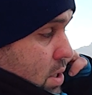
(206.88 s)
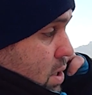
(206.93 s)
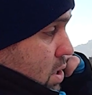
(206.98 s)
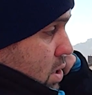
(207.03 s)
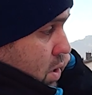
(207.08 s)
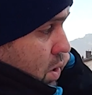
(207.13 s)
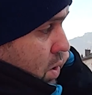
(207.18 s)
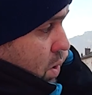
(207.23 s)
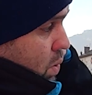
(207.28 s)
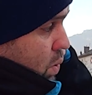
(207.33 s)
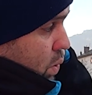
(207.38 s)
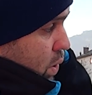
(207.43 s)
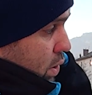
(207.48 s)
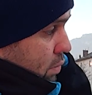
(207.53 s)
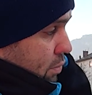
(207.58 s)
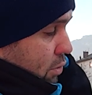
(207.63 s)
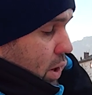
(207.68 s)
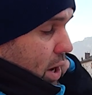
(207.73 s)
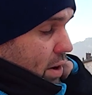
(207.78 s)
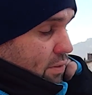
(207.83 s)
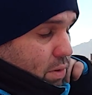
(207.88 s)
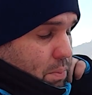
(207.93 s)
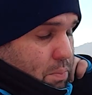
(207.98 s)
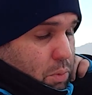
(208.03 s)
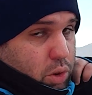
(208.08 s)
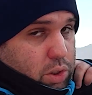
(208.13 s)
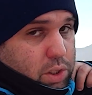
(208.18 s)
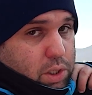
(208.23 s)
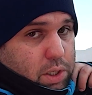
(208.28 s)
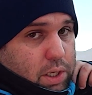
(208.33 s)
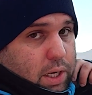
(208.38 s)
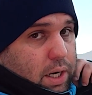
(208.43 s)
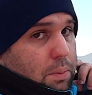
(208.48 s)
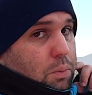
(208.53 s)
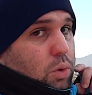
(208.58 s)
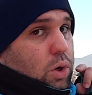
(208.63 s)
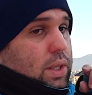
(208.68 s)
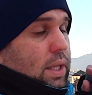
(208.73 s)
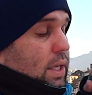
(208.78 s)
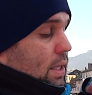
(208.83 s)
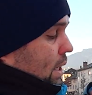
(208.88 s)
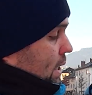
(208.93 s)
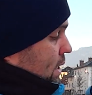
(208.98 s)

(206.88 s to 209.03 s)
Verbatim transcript: So if you have a modern camera that